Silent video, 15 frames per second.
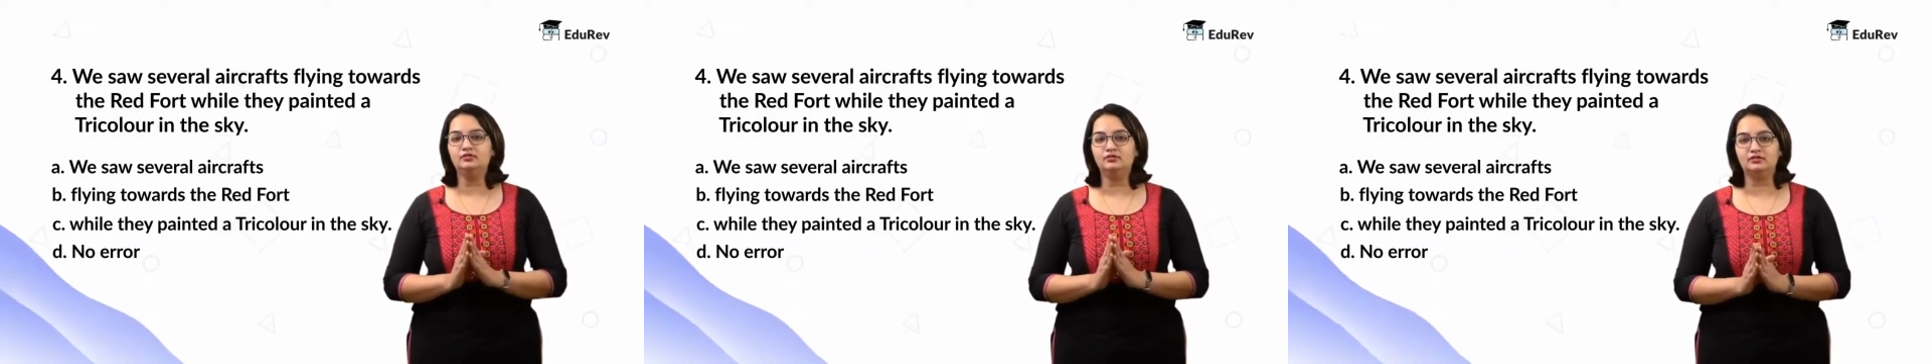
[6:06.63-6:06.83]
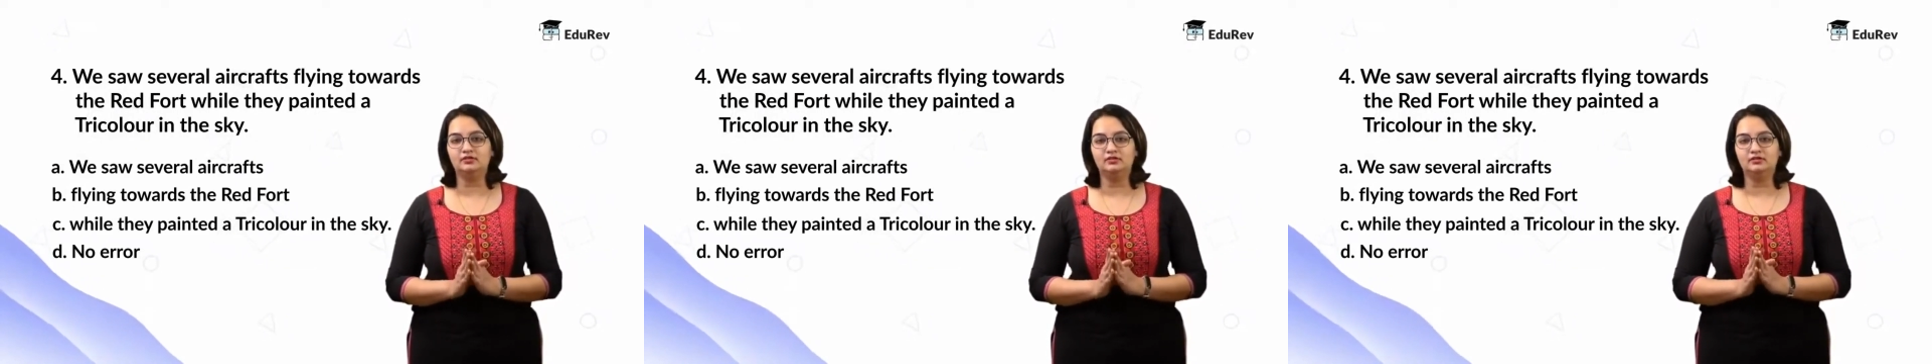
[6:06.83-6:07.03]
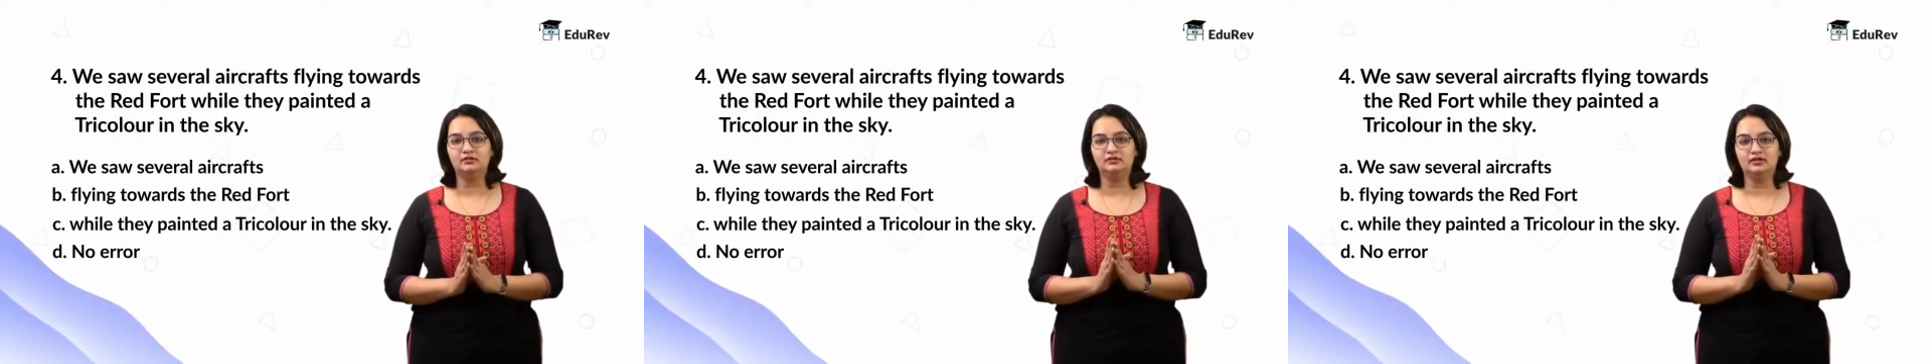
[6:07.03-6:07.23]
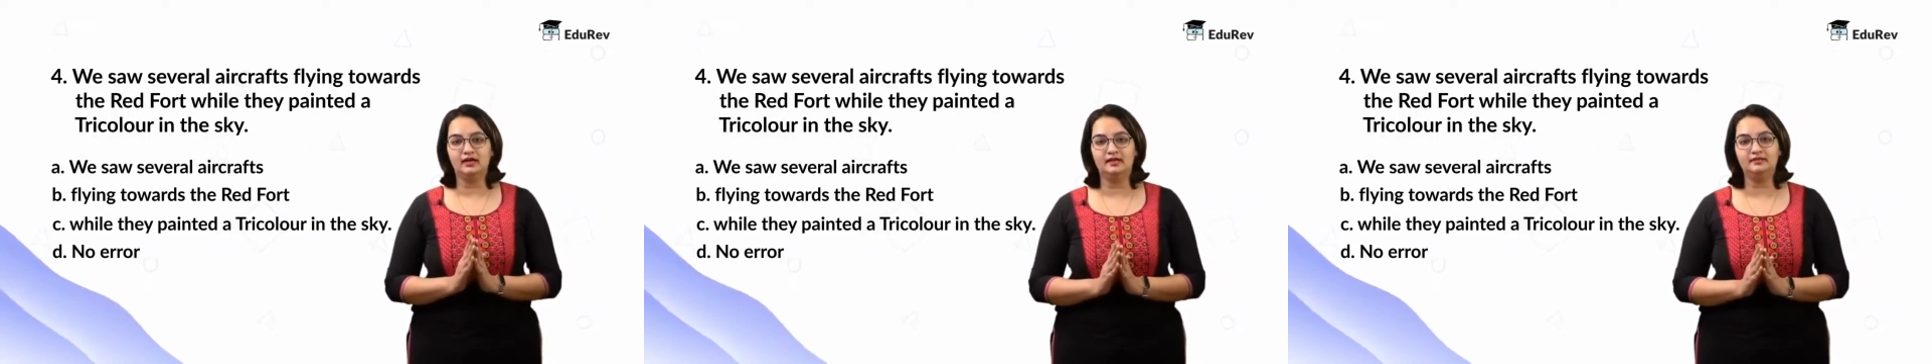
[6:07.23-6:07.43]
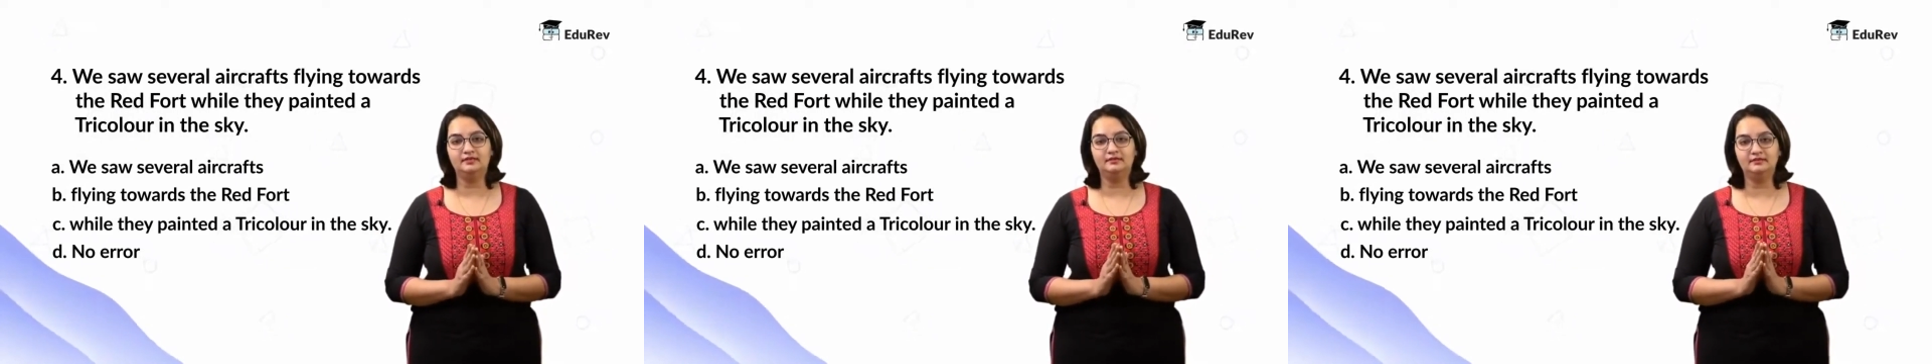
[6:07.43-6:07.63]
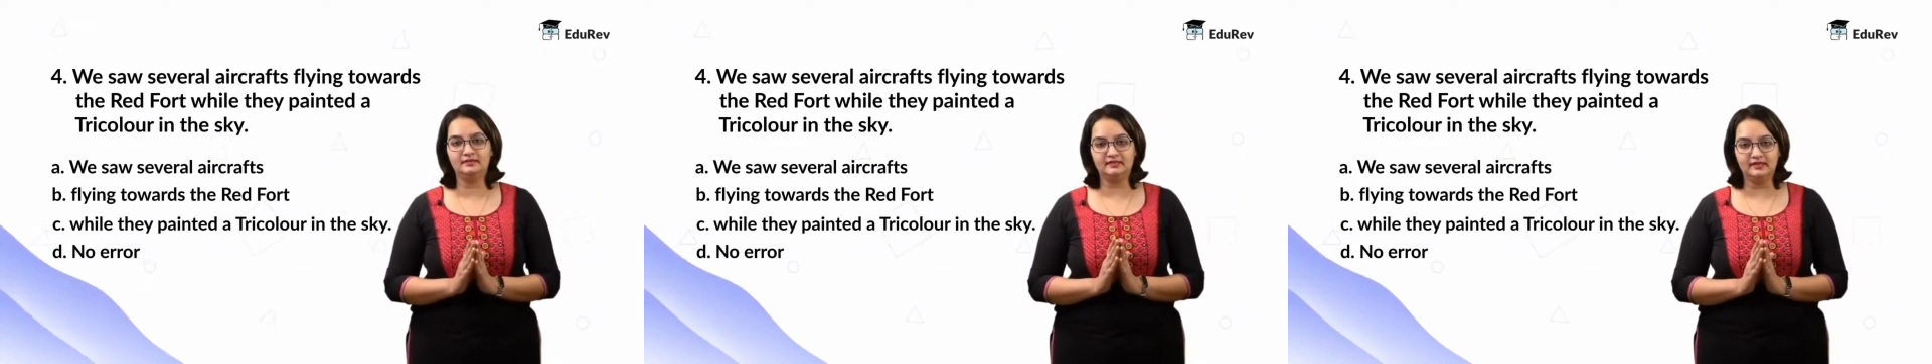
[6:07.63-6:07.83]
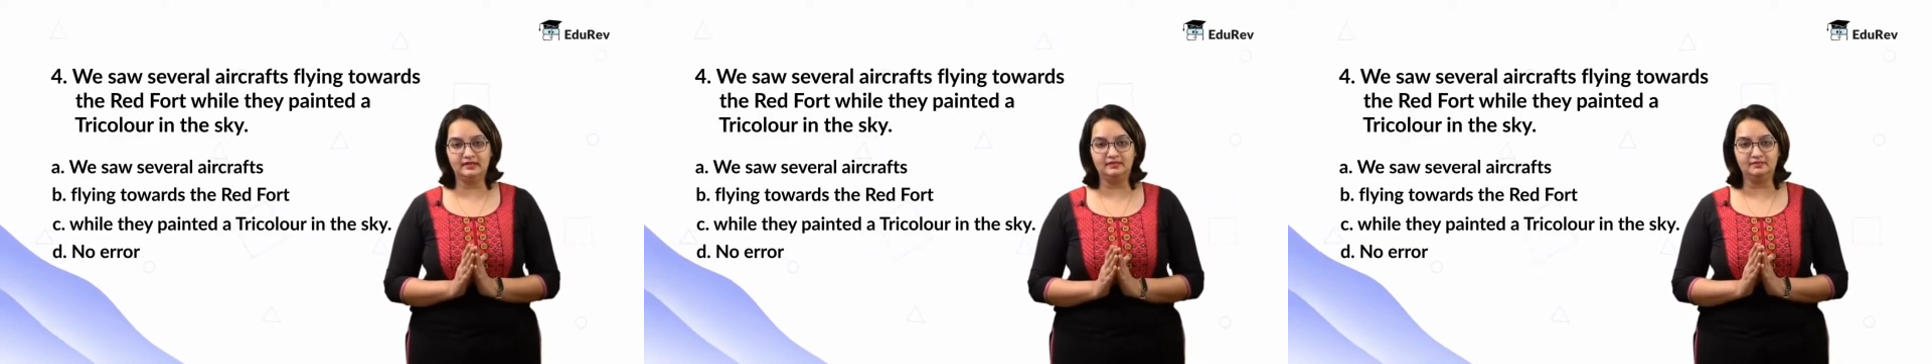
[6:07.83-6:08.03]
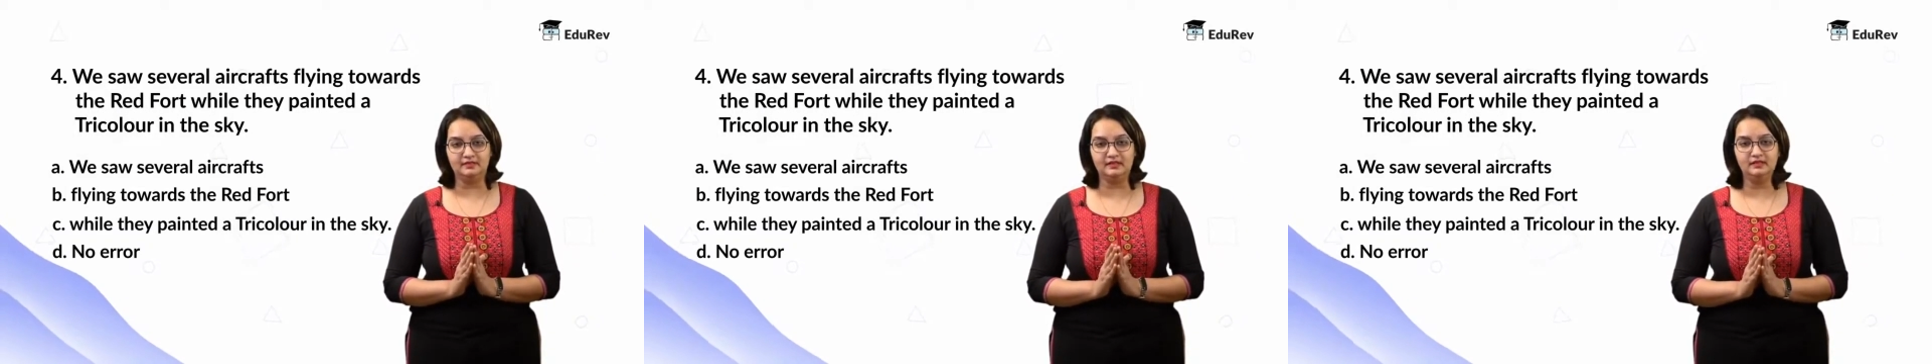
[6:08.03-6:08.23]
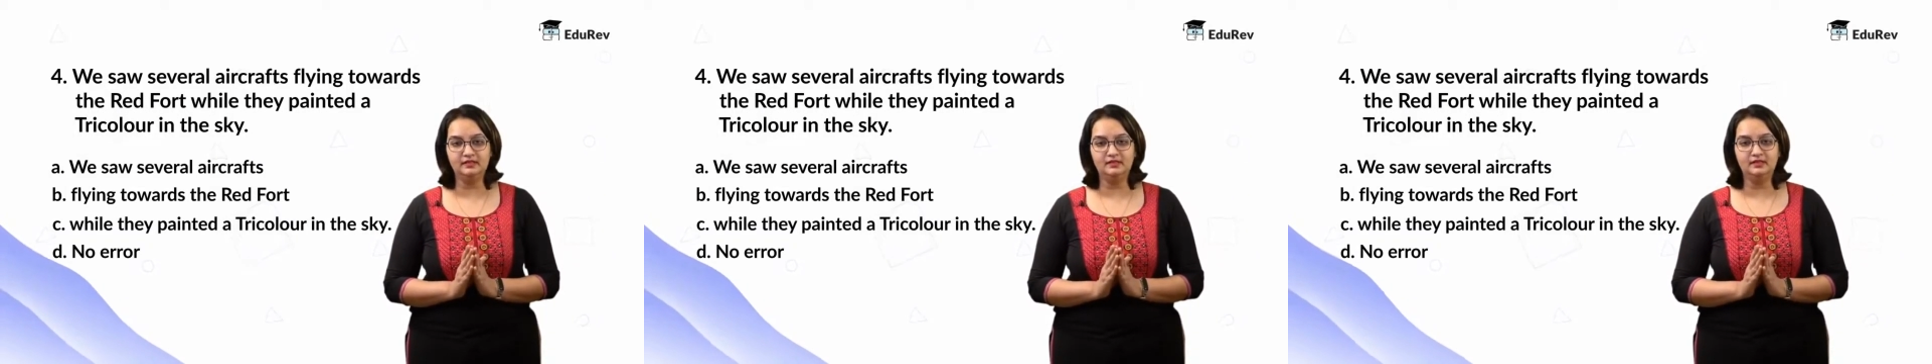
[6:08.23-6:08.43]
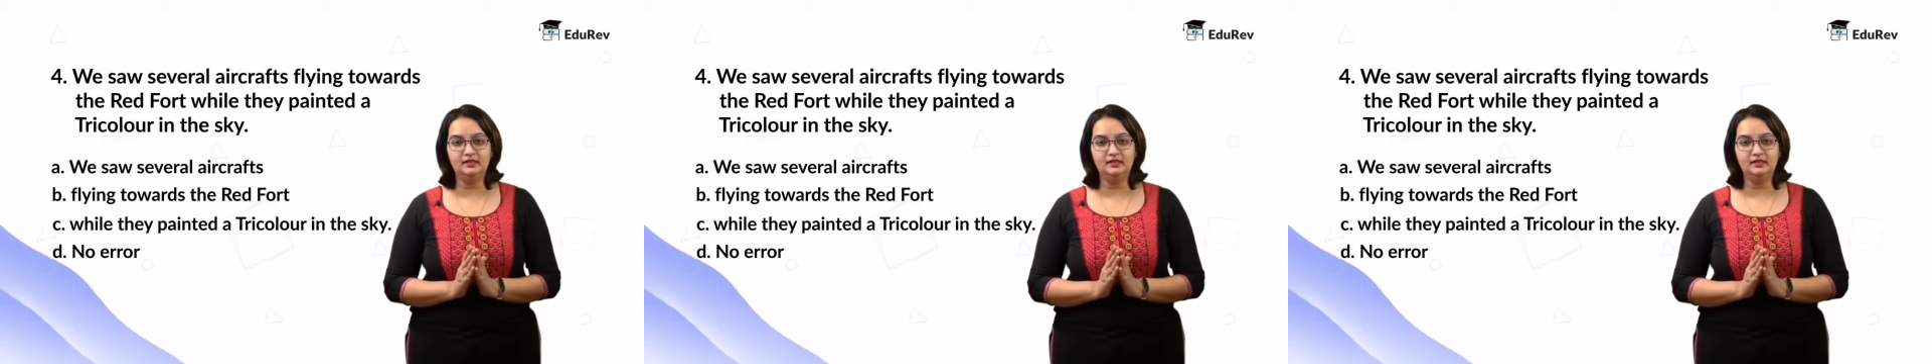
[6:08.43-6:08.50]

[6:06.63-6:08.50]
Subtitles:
look at the statement,